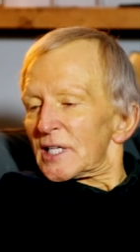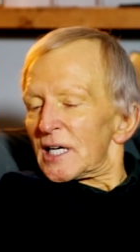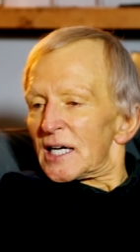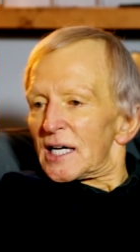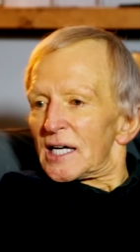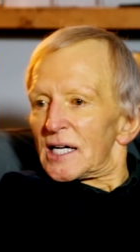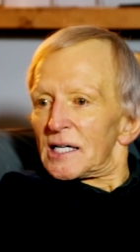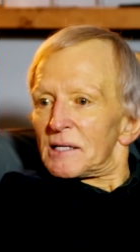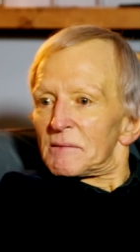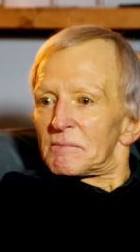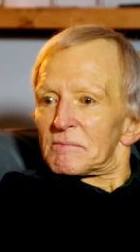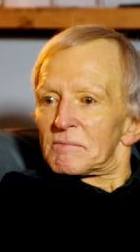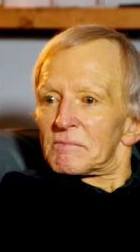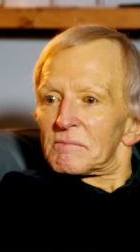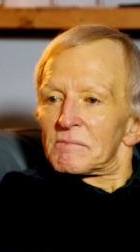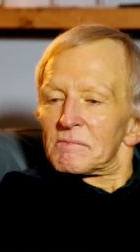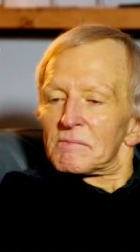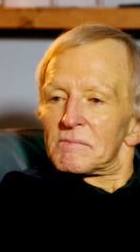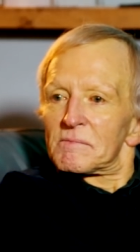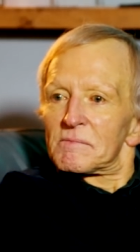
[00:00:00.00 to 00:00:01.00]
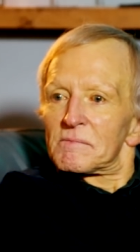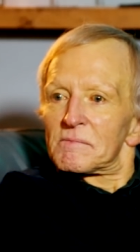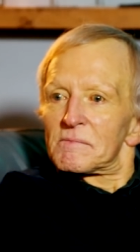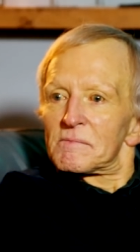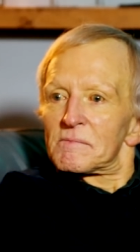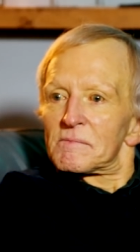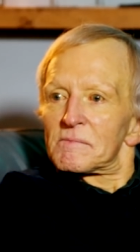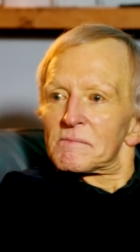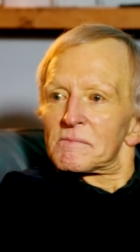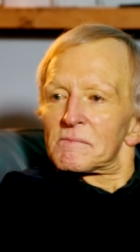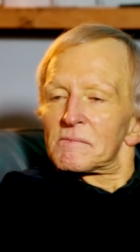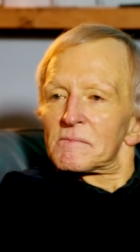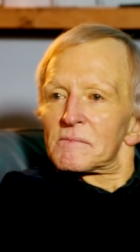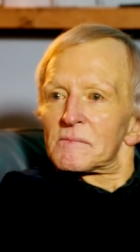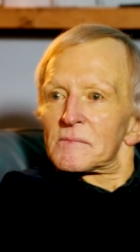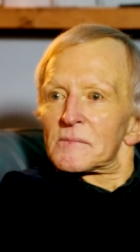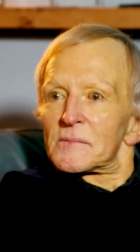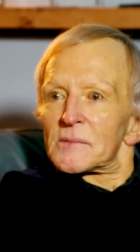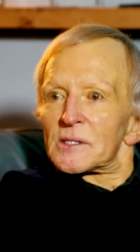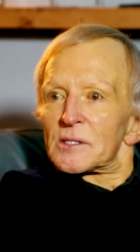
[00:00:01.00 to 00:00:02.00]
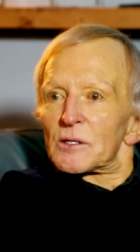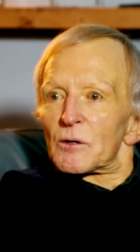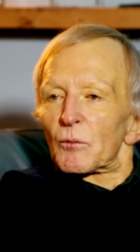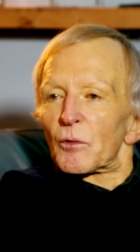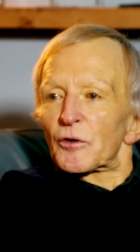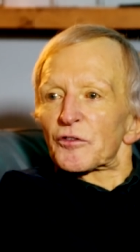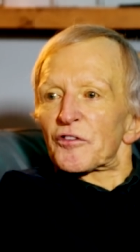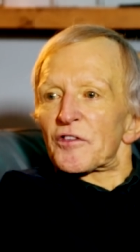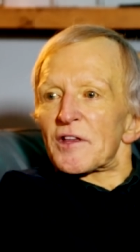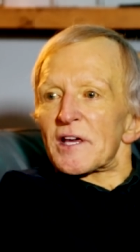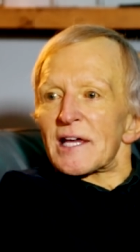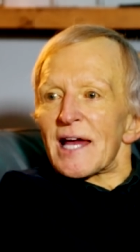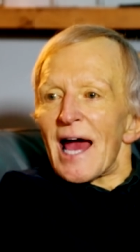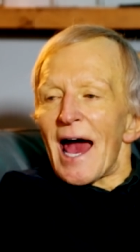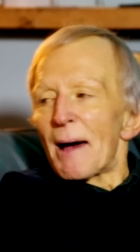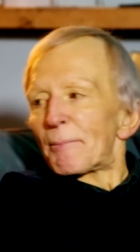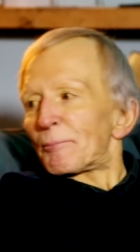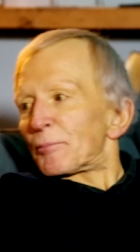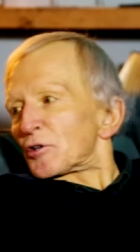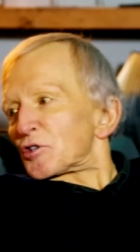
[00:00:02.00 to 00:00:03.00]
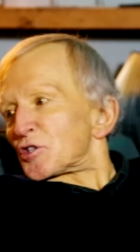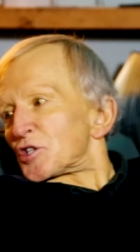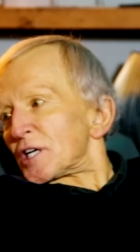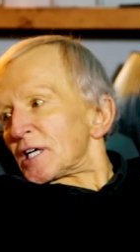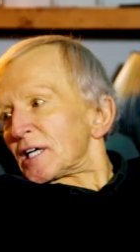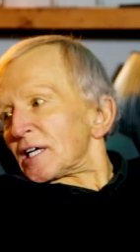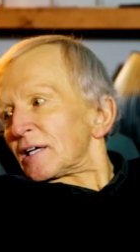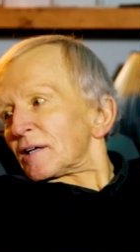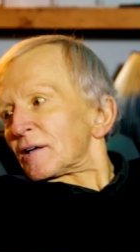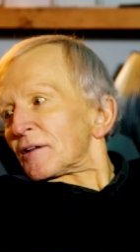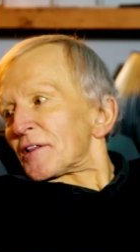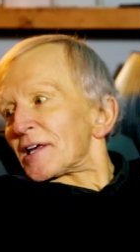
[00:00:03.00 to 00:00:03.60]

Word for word: Yeah. But what would you say was the apogee,